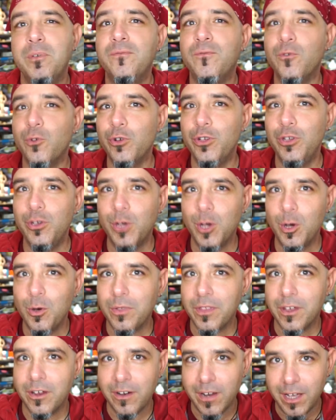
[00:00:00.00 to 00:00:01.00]
before you go
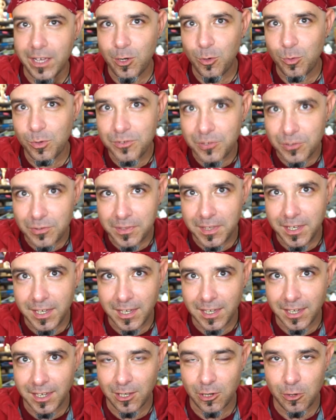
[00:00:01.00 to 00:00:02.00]
there, I know what you're
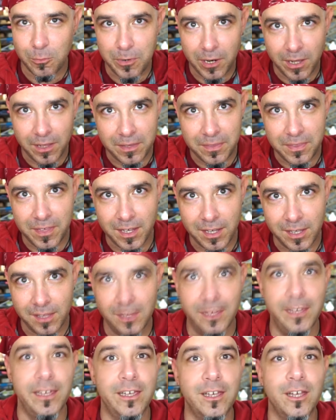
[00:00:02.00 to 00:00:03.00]
thinking. You're probably thinking
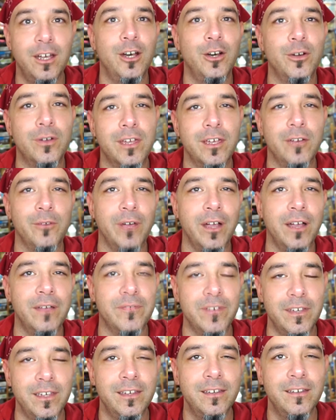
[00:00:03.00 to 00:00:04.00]
like, okay,
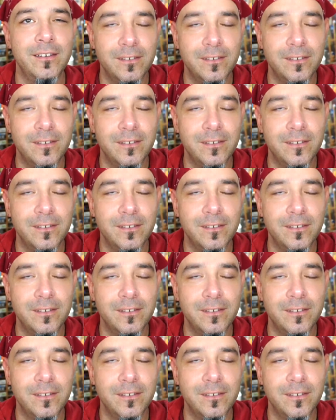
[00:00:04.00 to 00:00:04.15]
Rafi,